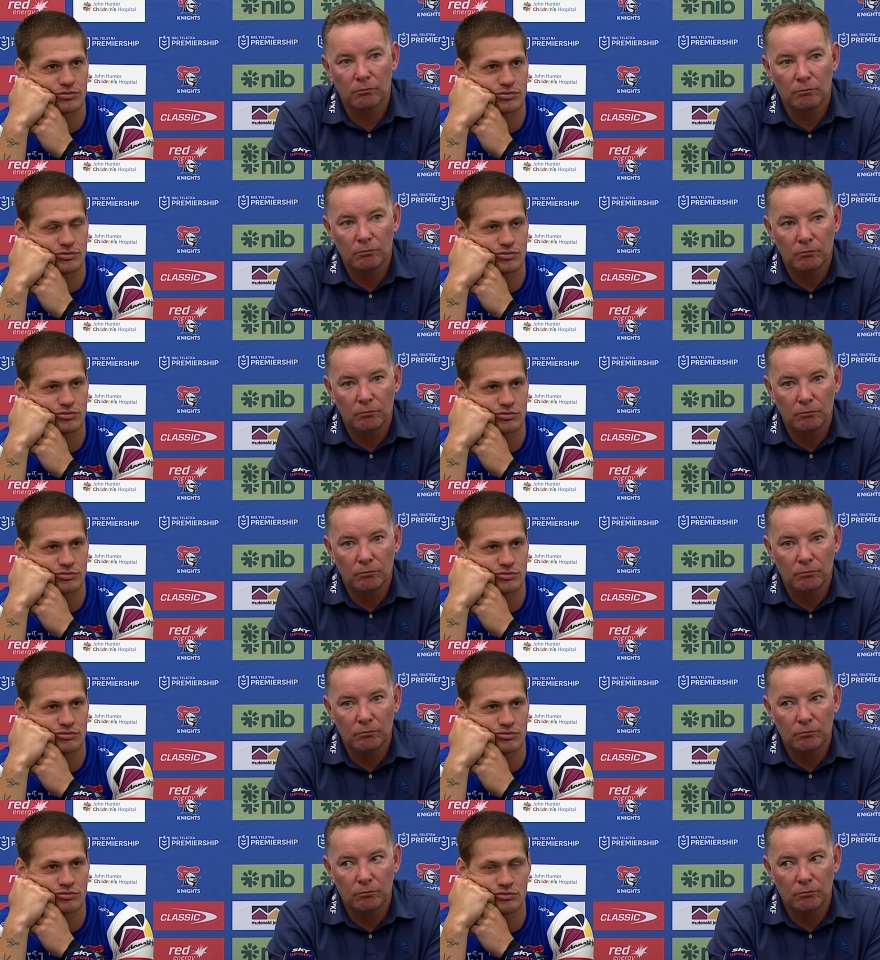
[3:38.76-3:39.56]

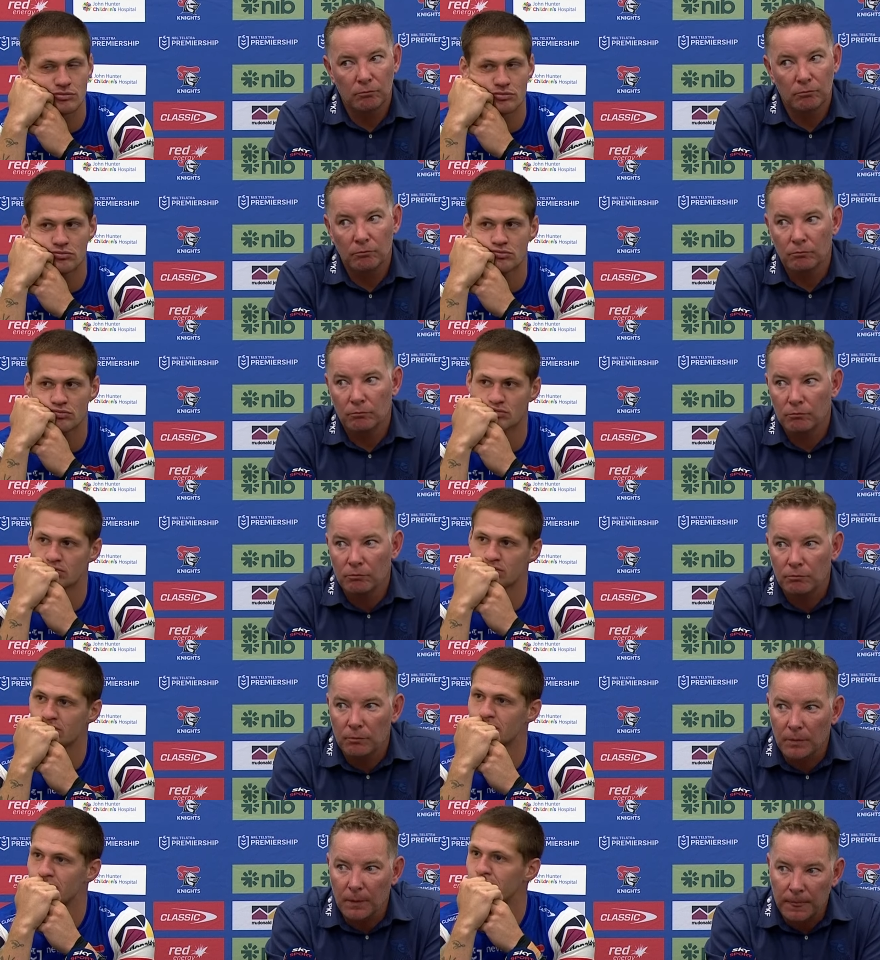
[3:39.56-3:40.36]

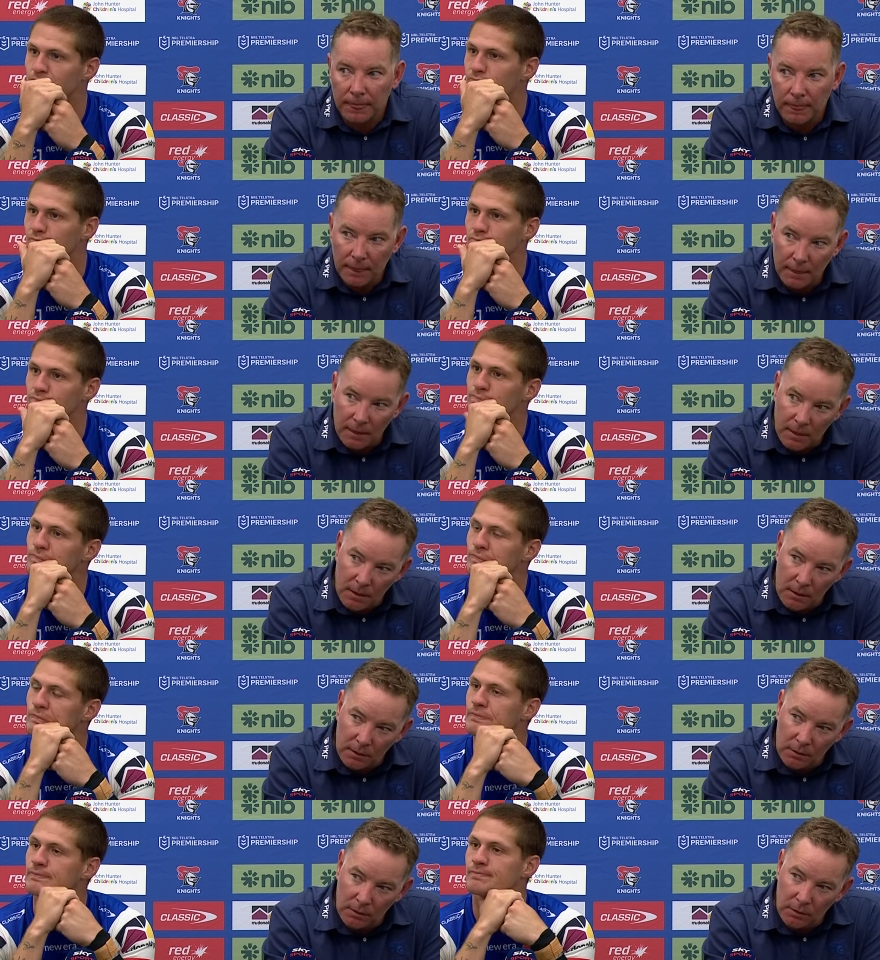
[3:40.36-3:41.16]

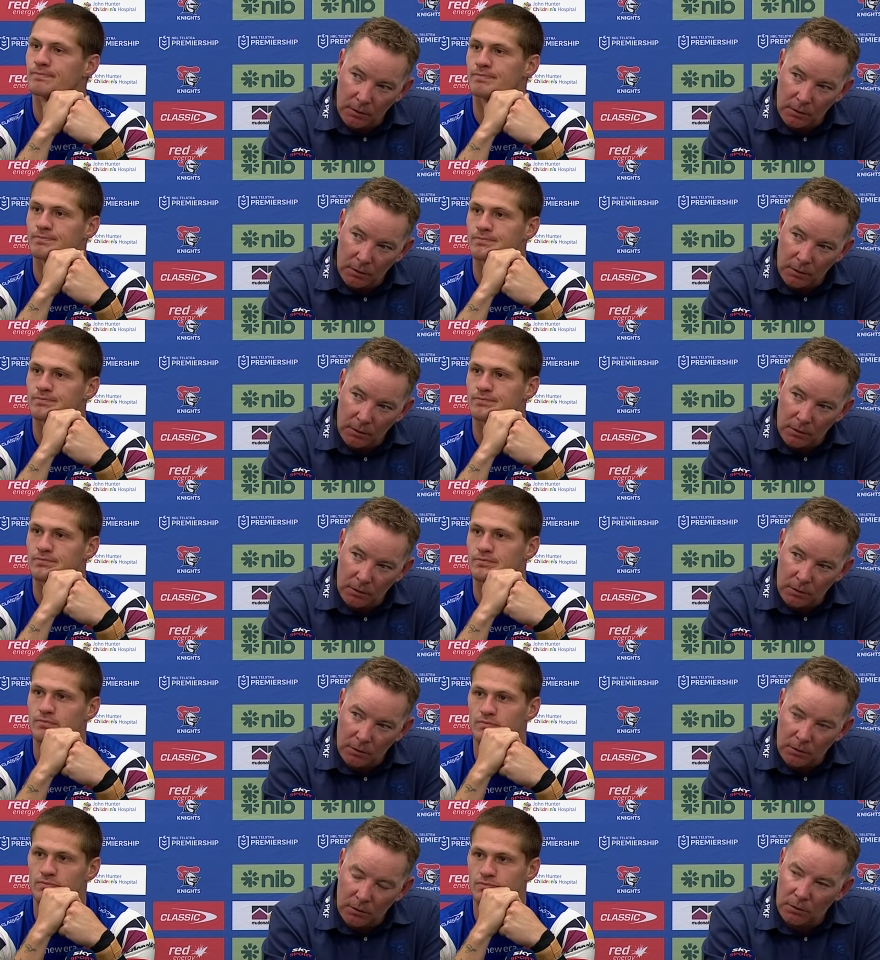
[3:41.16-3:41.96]

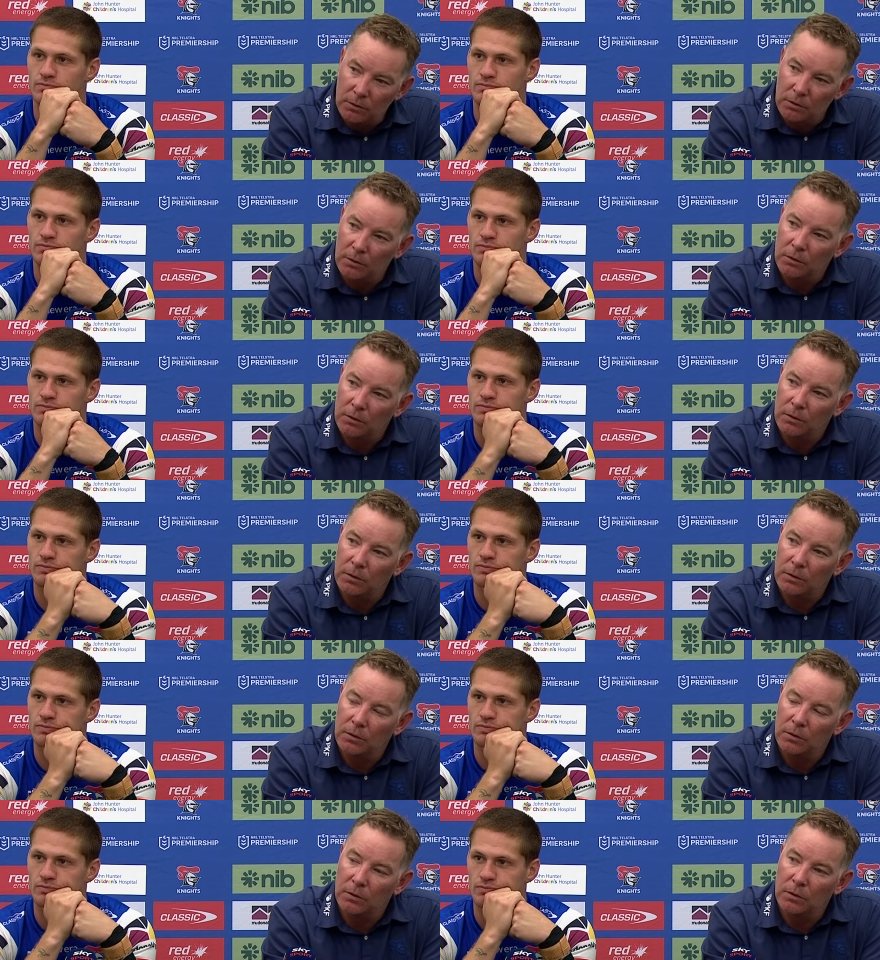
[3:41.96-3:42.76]

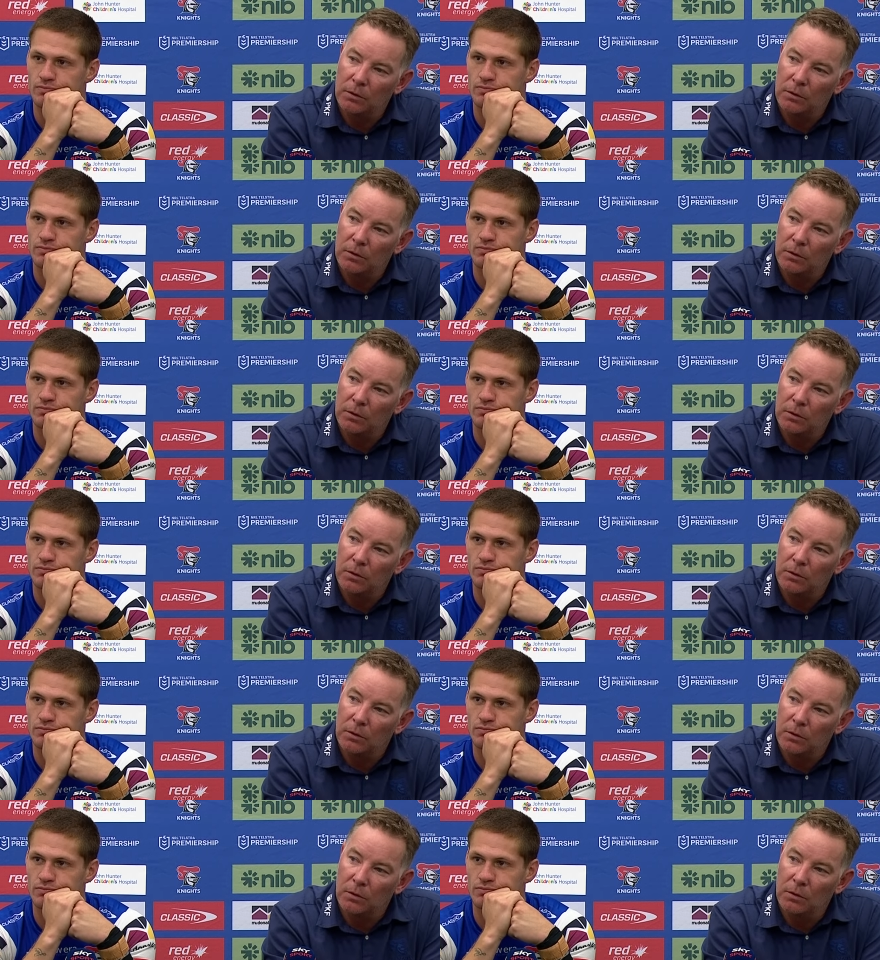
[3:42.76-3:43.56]

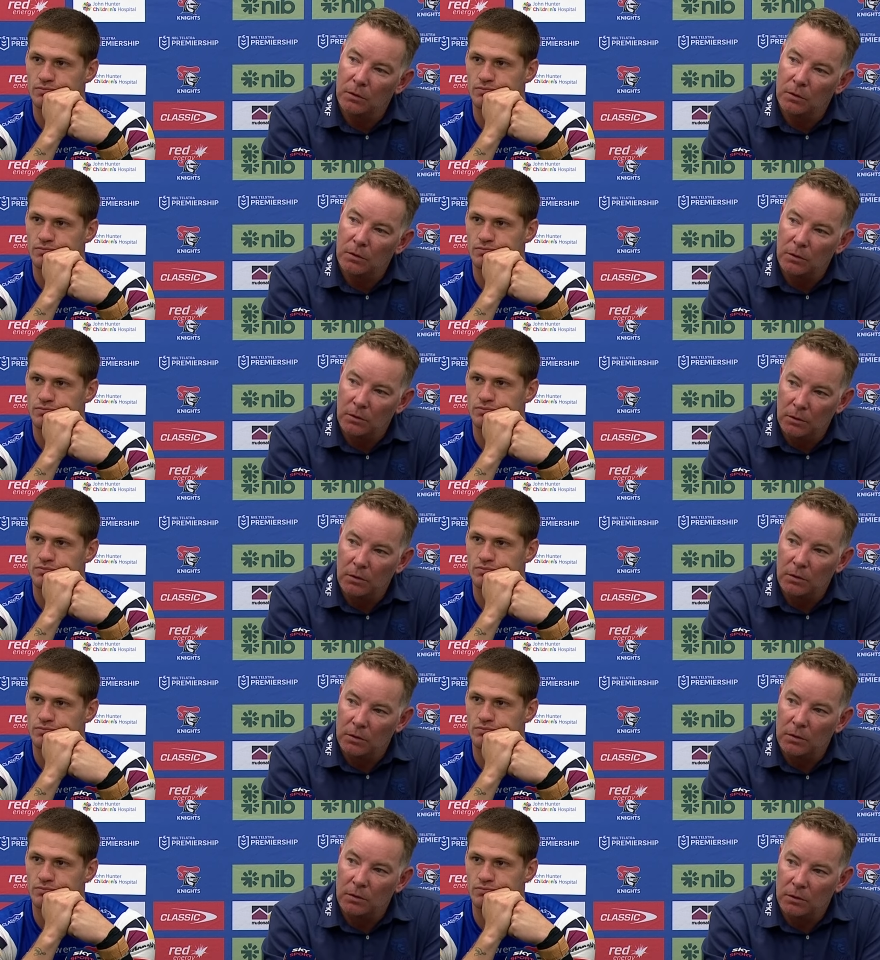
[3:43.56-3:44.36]

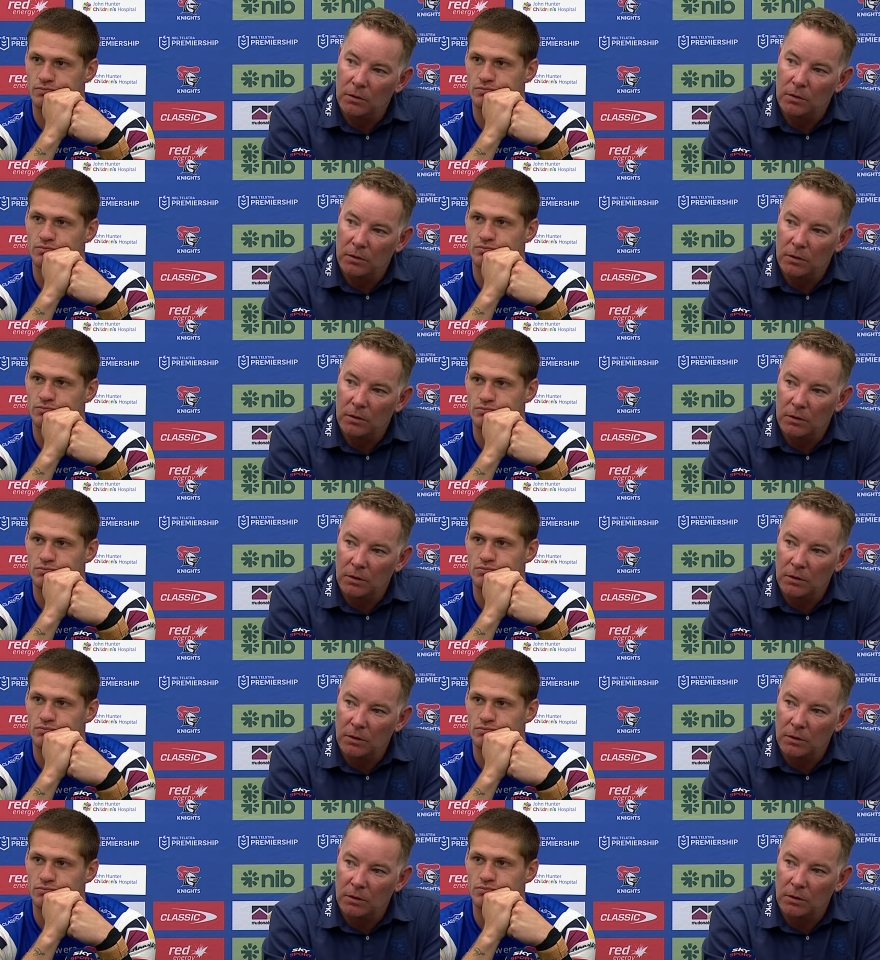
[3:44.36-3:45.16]

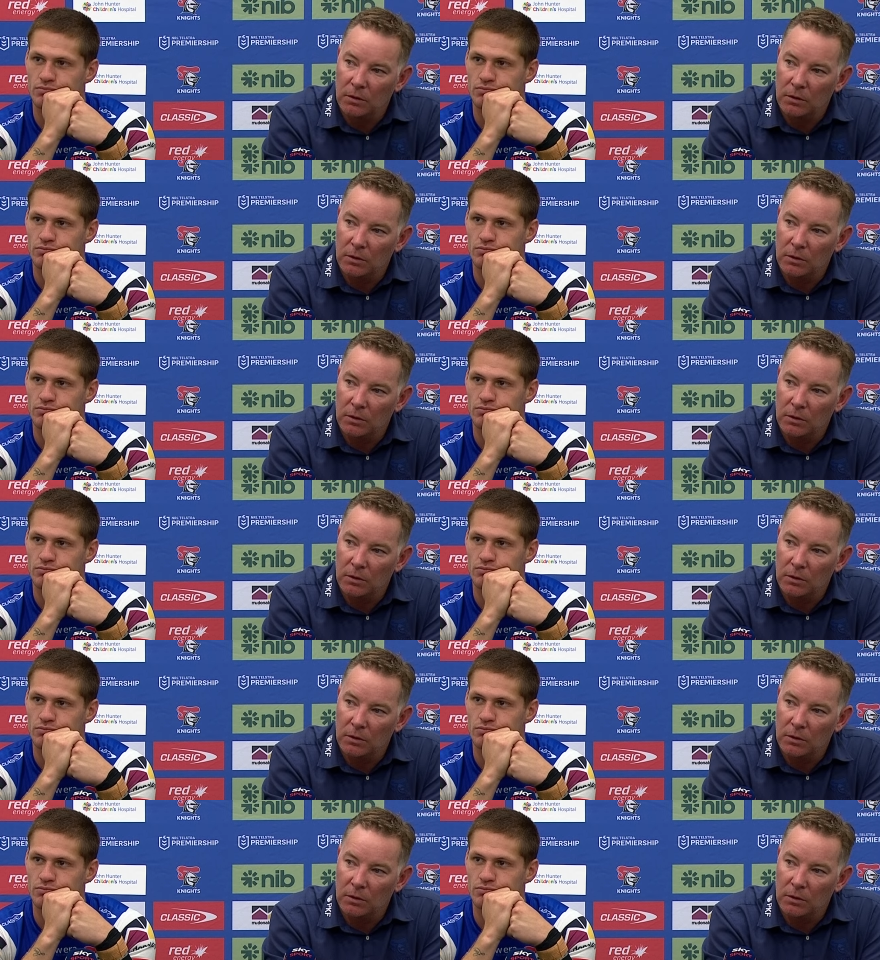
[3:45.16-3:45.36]
Nobody speaks.